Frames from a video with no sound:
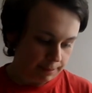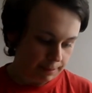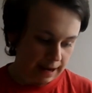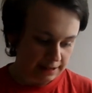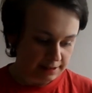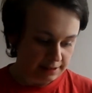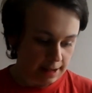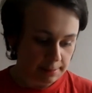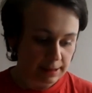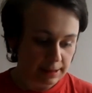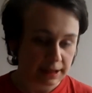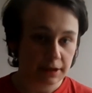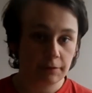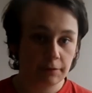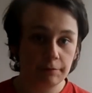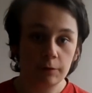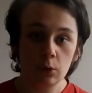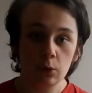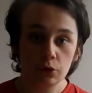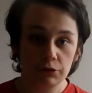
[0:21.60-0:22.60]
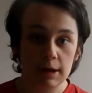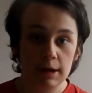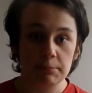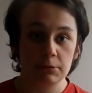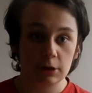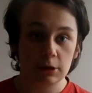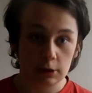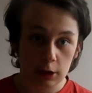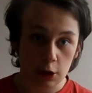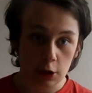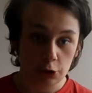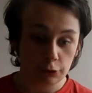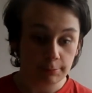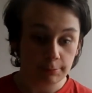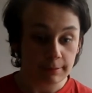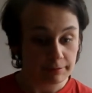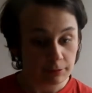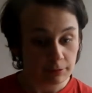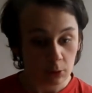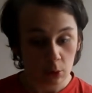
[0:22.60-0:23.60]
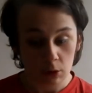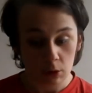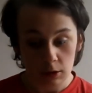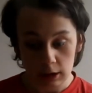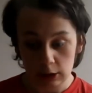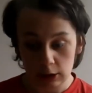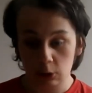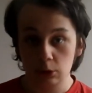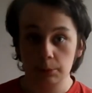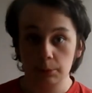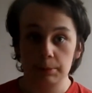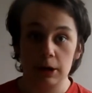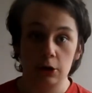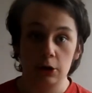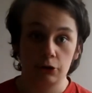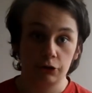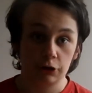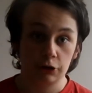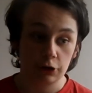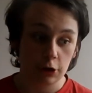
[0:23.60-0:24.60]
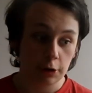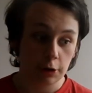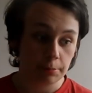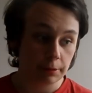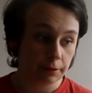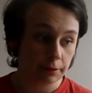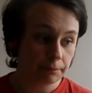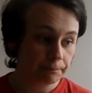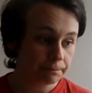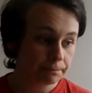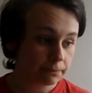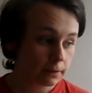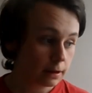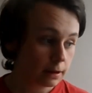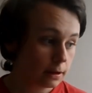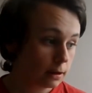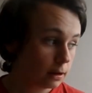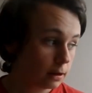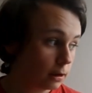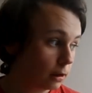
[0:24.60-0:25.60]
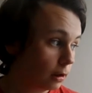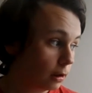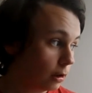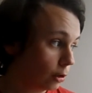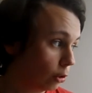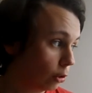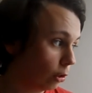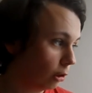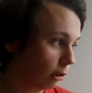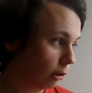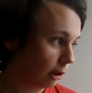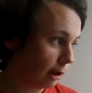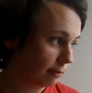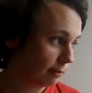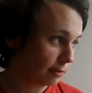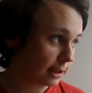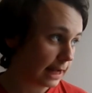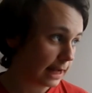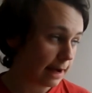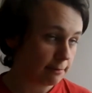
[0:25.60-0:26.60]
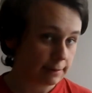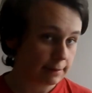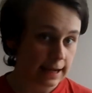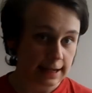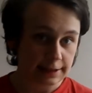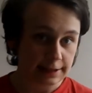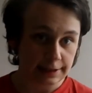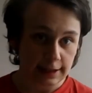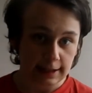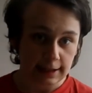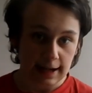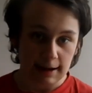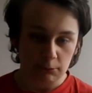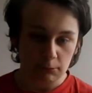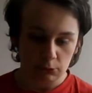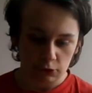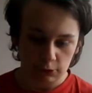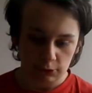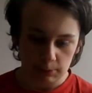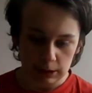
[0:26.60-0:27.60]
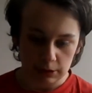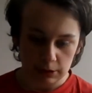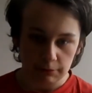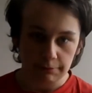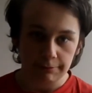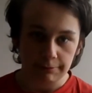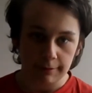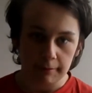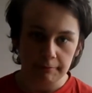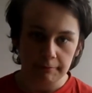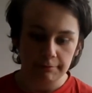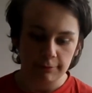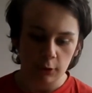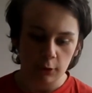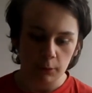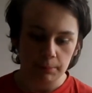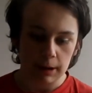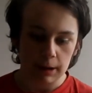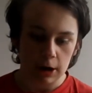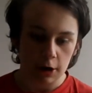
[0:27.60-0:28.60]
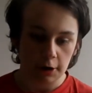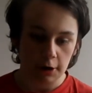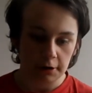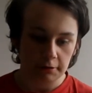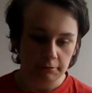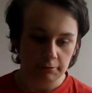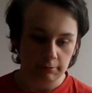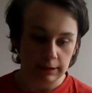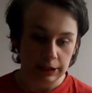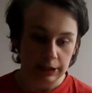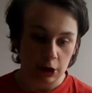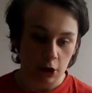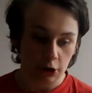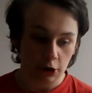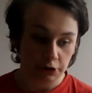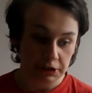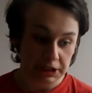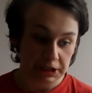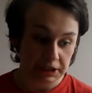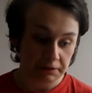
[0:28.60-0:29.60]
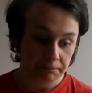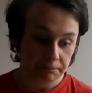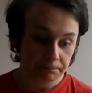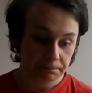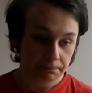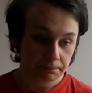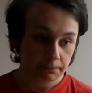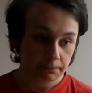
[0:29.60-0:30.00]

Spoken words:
pandemic forced them to close before a lot of the parks could open. Not long after that, we had an announcement from Thorpe Park regarding